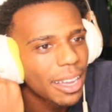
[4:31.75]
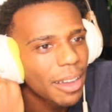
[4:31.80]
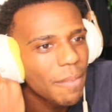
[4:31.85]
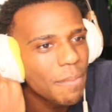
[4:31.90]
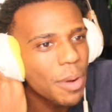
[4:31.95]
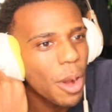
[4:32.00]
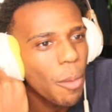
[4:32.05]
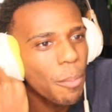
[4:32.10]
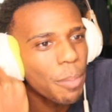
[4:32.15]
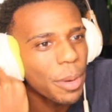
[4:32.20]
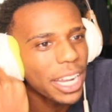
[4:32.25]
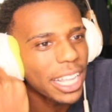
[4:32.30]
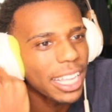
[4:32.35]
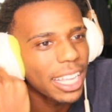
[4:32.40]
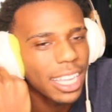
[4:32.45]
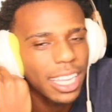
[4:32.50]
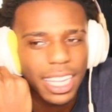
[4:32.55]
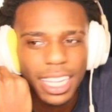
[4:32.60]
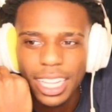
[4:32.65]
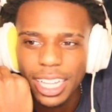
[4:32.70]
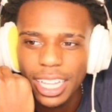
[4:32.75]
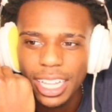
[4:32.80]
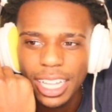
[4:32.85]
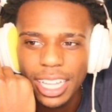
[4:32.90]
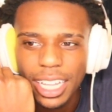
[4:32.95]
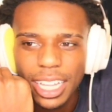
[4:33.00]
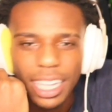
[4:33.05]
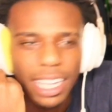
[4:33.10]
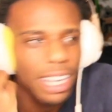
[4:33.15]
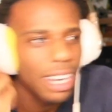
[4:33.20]
bro. But it,
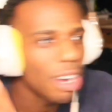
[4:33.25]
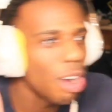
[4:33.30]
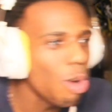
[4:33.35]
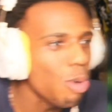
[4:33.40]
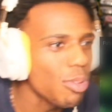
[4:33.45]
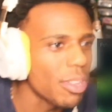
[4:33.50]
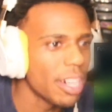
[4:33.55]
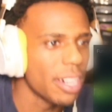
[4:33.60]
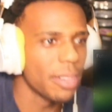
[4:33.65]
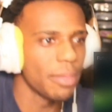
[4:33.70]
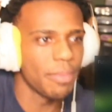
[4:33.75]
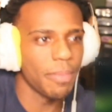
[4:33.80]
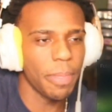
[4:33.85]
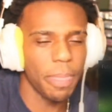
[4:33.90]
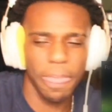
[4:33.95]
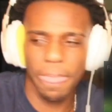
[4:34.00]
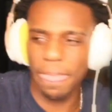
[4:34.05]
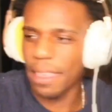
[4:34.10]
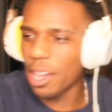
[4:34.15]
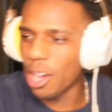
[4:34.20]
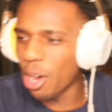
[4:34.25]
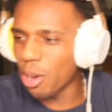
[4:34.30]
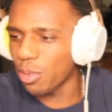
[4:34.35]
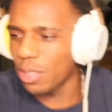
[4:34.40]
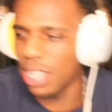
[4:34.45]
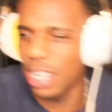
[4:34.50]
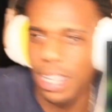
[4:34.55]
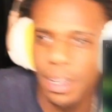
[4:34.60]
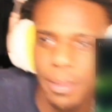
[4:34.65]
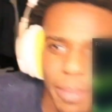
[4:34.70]
hold up, hold
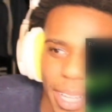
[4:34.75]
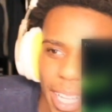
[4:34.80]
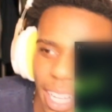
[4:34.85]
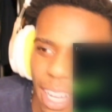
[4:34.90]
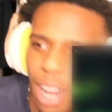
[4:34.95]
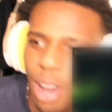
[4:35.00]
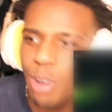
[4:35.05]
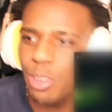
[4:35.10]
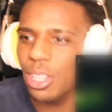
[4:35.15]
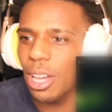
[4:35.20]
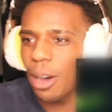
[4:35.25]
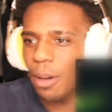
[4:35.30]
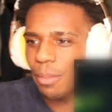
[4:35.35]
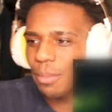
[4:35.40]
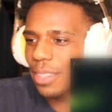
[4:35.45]
up, hold up.